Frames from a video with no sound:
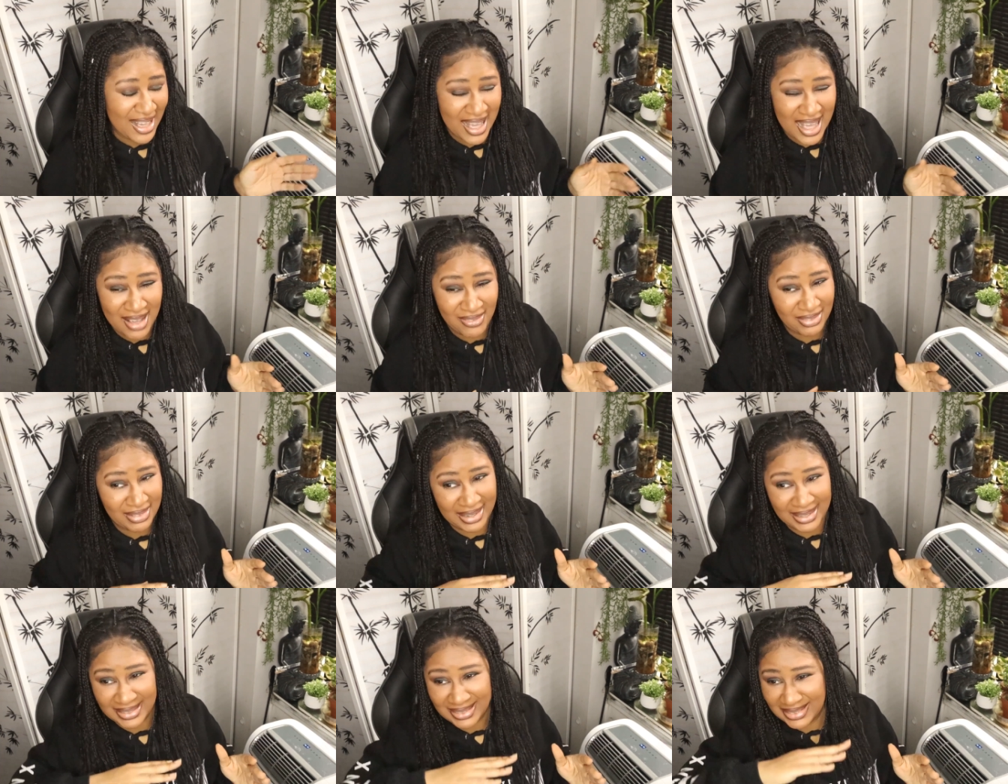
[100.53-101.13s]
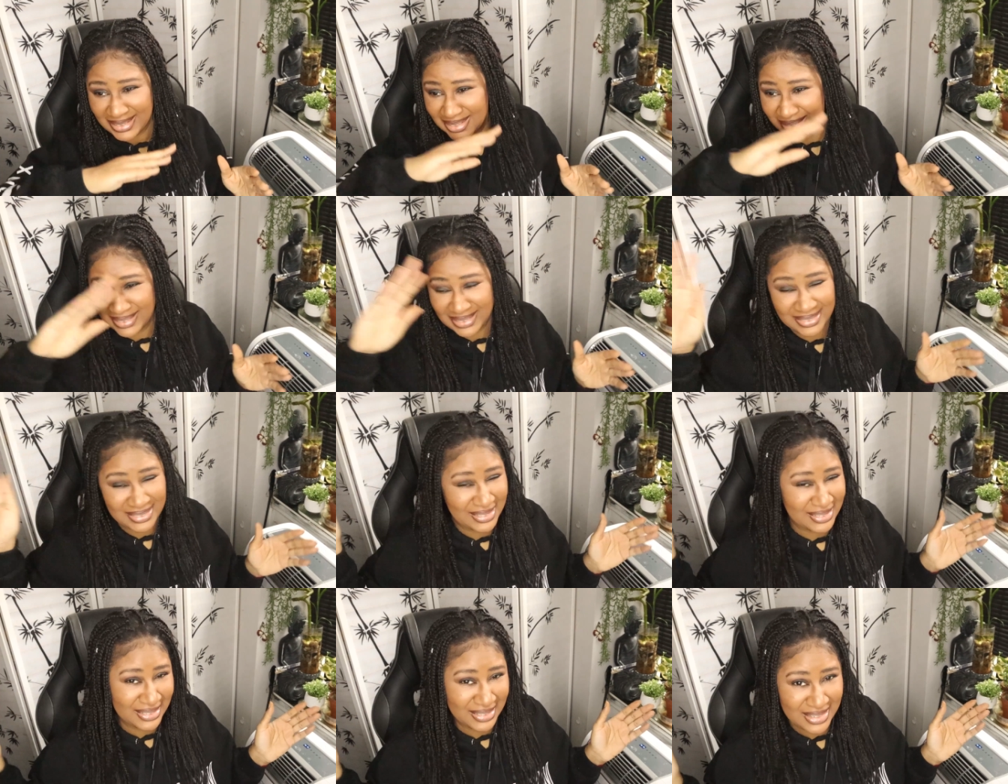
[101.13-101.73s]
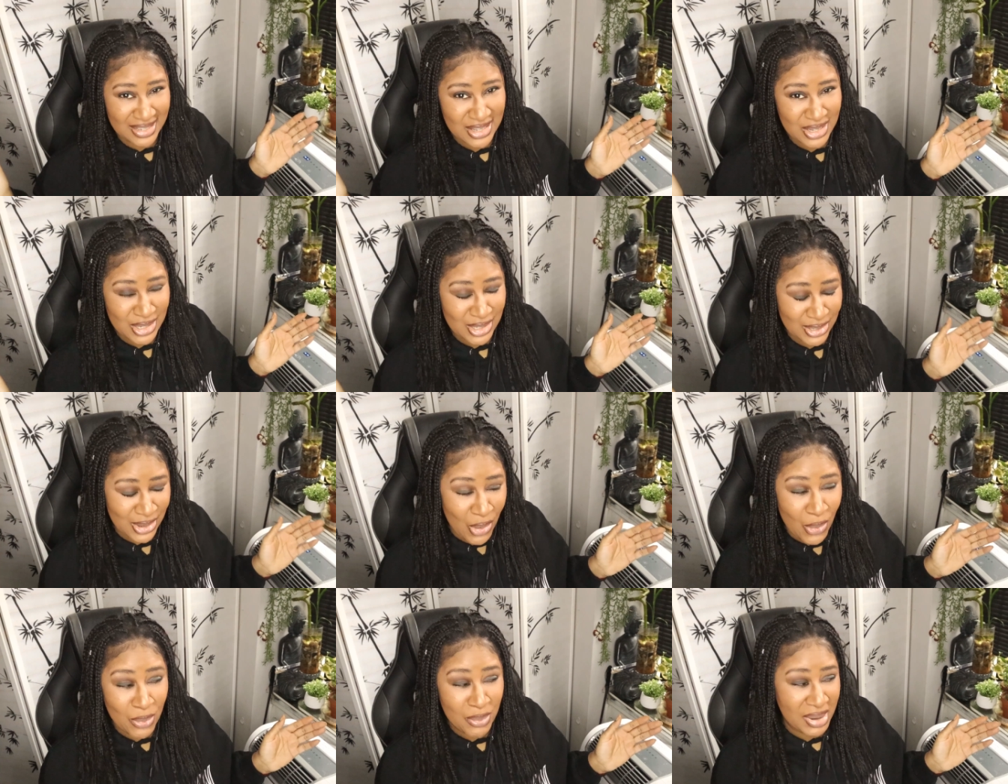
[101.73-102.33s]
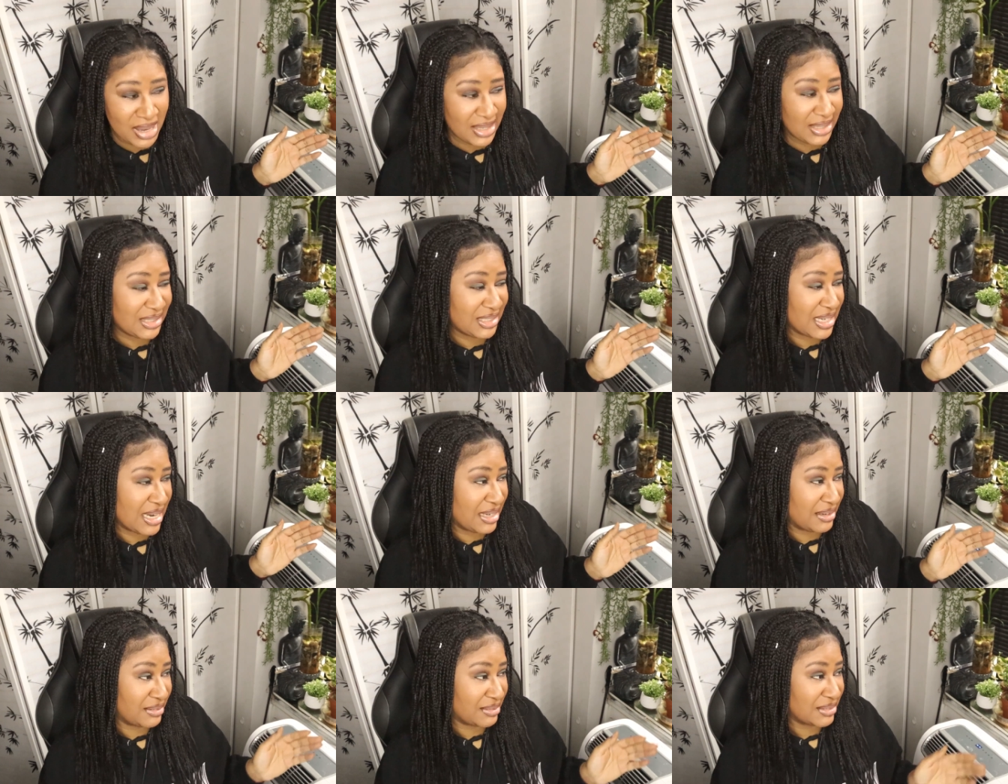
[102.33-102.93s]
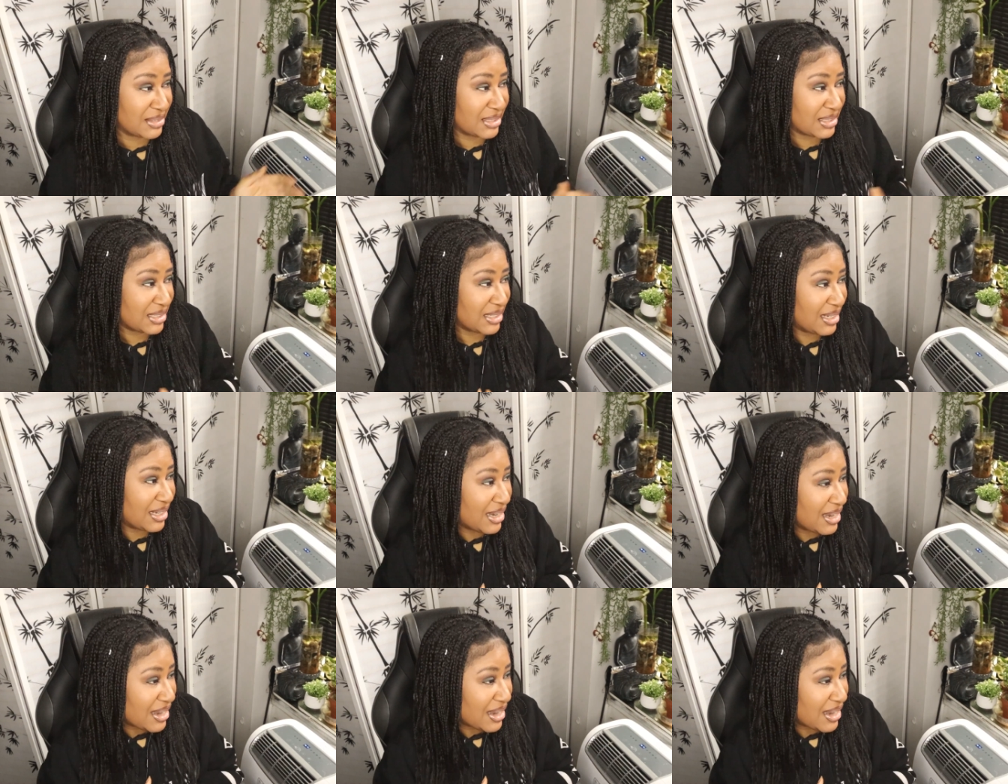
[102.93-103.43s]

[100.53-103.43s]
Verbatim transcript: I have like so many channels.